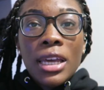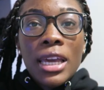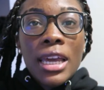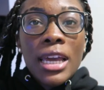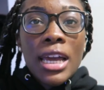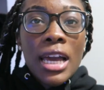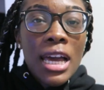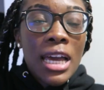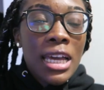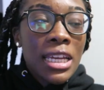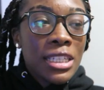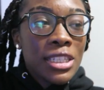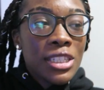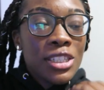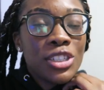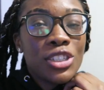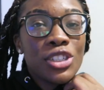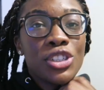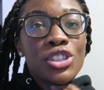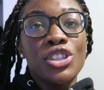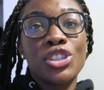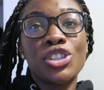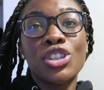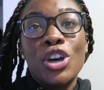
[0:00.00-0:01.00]
Hey guys,
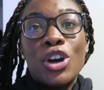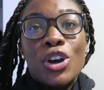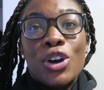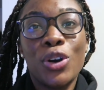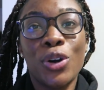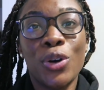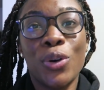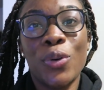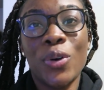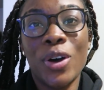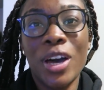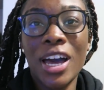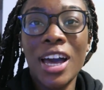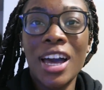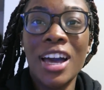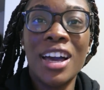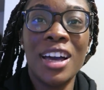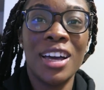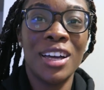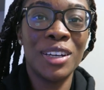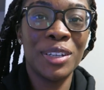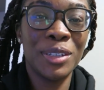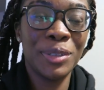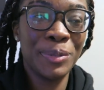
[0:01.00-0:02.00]
so
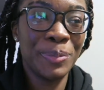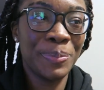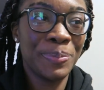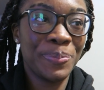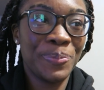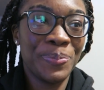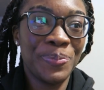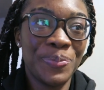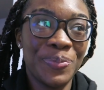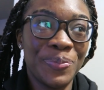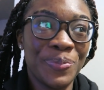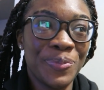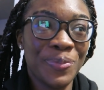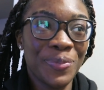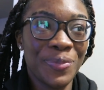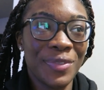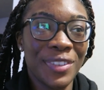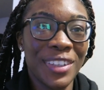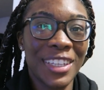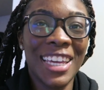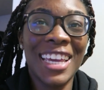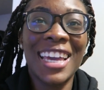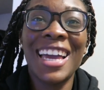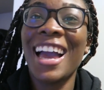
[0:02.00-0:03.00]

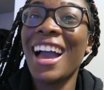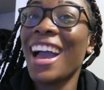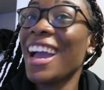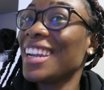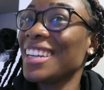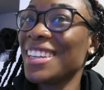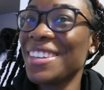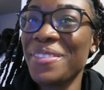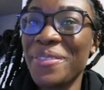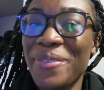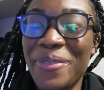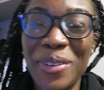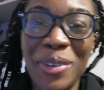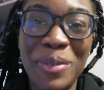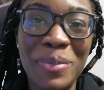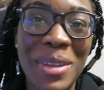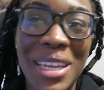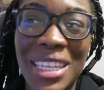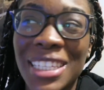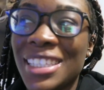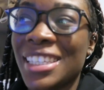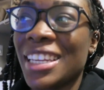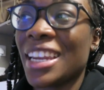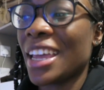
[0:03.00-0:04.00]
I didn't film
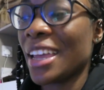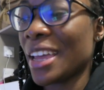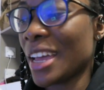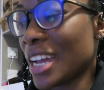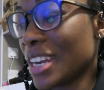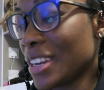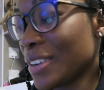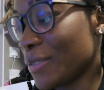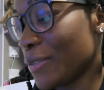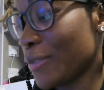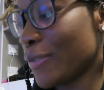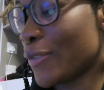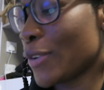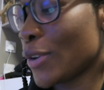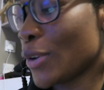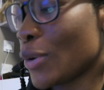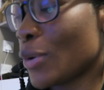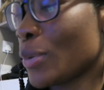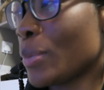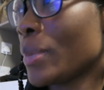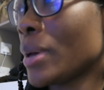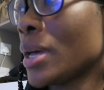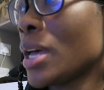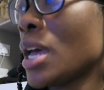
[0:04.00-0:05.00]
yesterday. I didn't
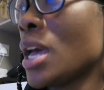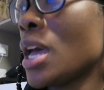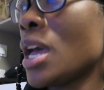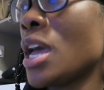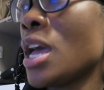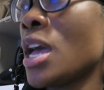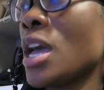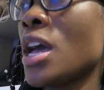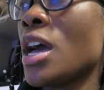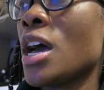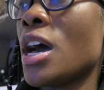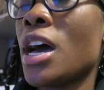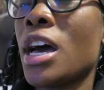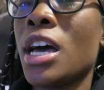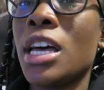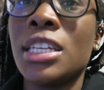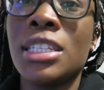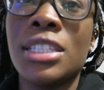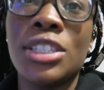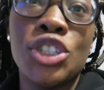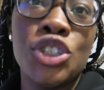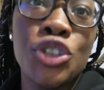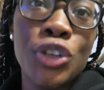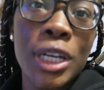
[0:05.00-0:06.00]
film
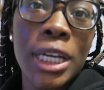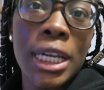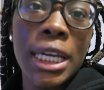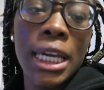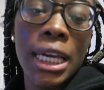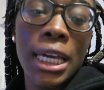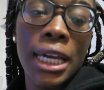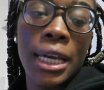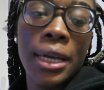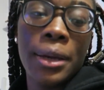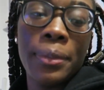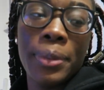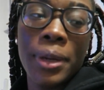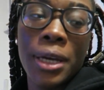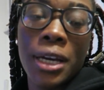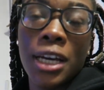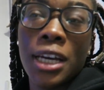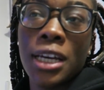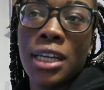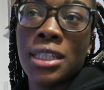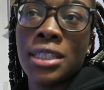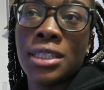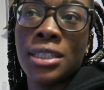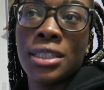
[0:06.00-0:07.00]
us drinking
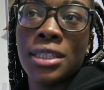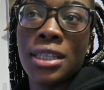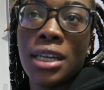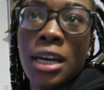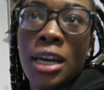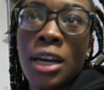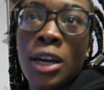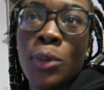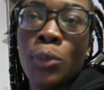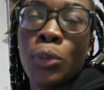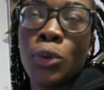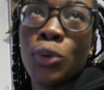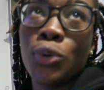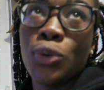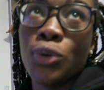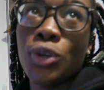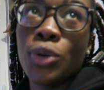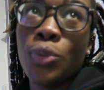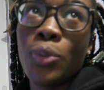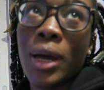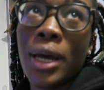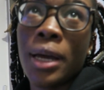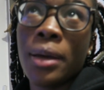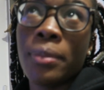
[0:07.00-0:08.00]
because we
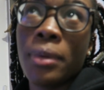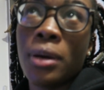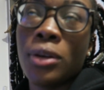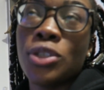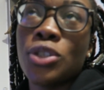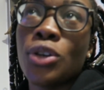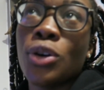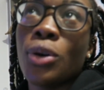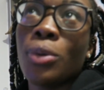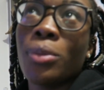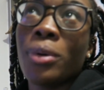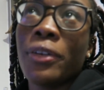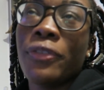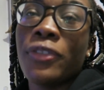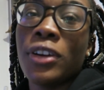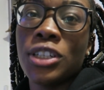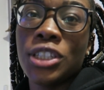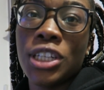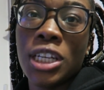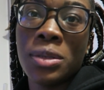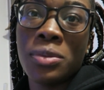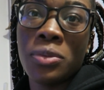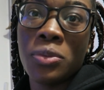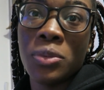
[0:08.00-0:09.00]
ordered Wagamama. So my
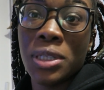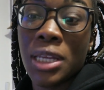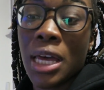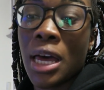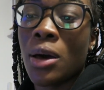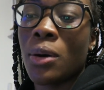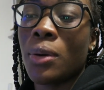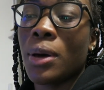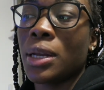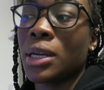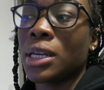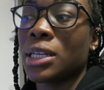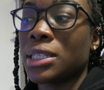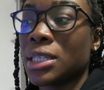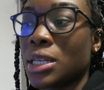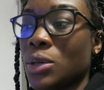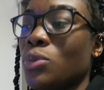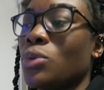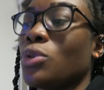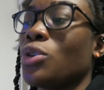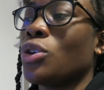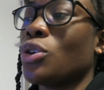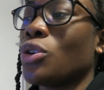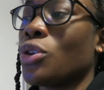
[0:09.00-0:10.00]
friend Jasmine was out, and I said
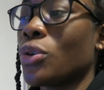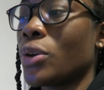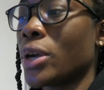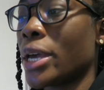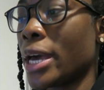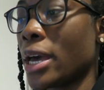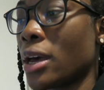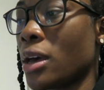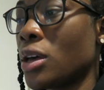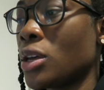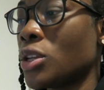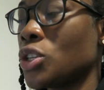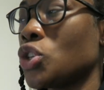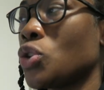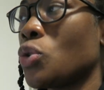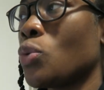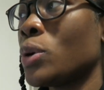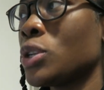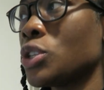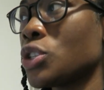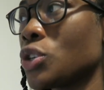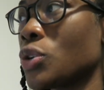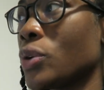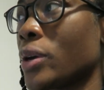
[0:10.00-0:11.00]
we're gonna go get her, so we
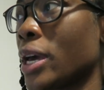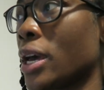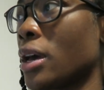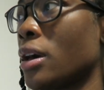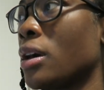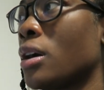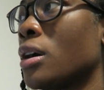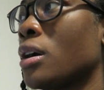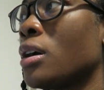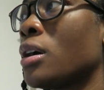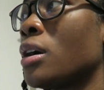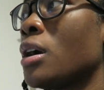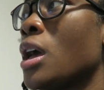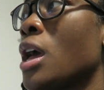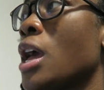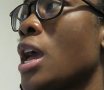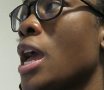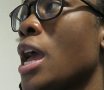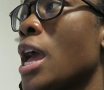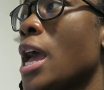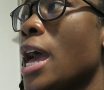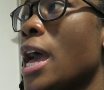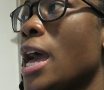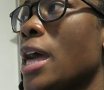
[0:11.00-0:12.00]
went to go get her,
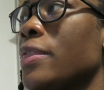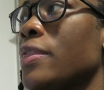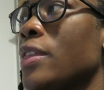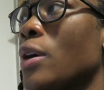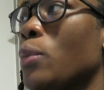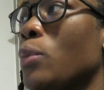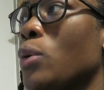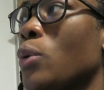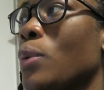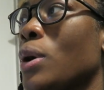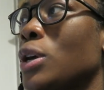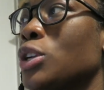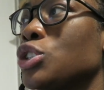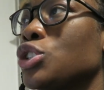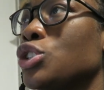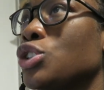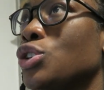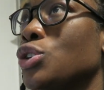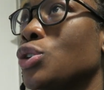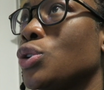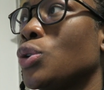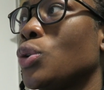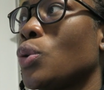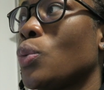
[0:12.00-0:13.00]
and then we went
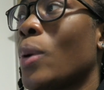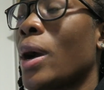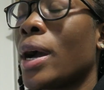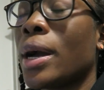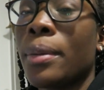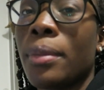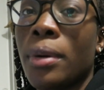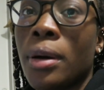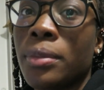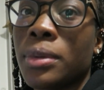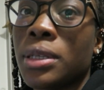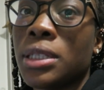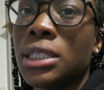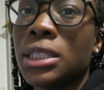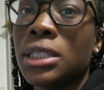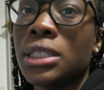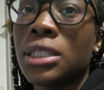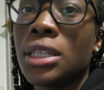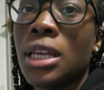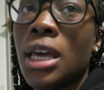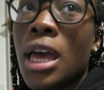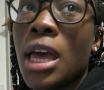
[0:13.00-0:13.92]
to Wagamama's